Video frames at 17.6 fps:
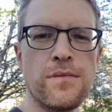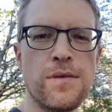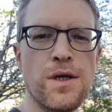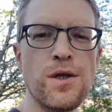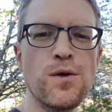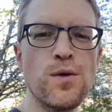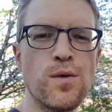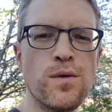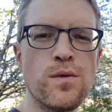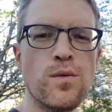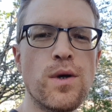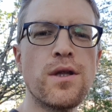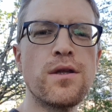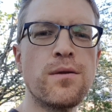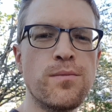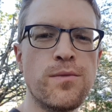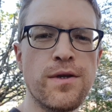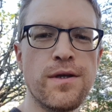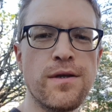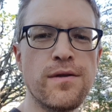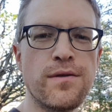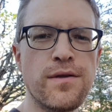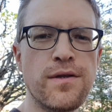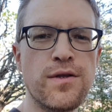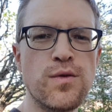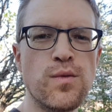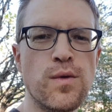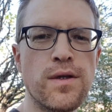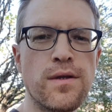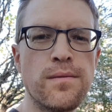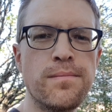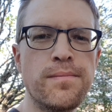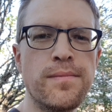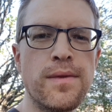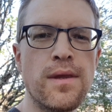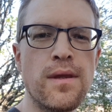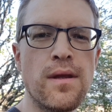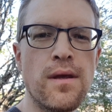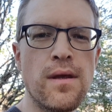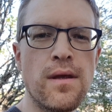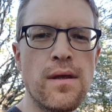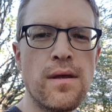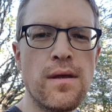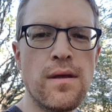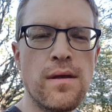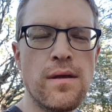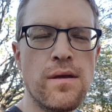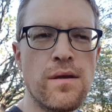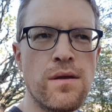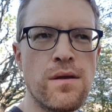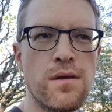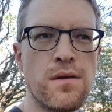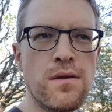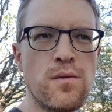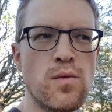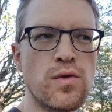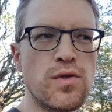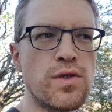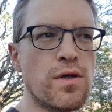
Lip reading: Hello, welcome to Kilted Swede. What's